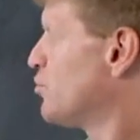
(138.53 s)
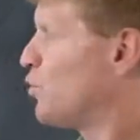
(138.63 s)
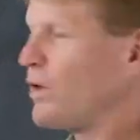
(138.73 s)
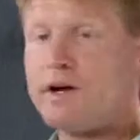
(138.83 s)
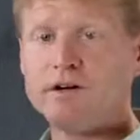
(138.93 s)

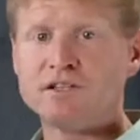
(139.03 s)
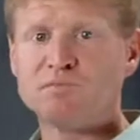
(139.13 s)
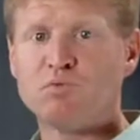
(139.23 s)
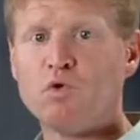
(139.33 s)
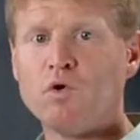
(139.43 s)
Puer is
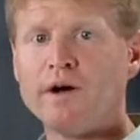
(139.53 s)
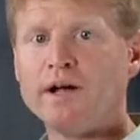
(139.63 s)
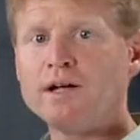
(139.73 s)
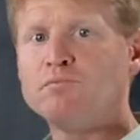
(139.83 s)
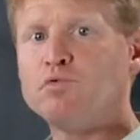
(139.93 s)

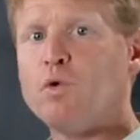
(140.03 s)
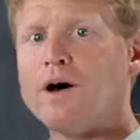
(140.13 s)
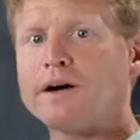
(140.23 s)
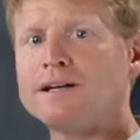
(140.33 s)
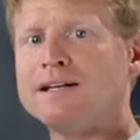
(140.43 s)
boy.
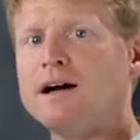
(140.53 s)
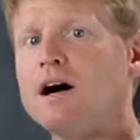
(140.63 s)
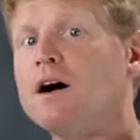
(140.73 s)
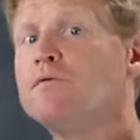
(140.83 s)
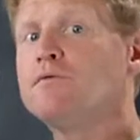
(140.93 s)
Pueri,
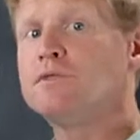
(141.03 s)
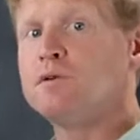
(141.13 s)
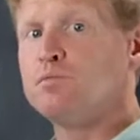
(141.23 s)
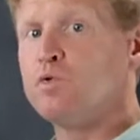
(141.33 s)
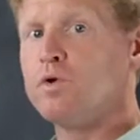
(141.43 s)
of the
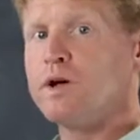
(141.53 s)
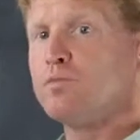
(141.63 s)
boy.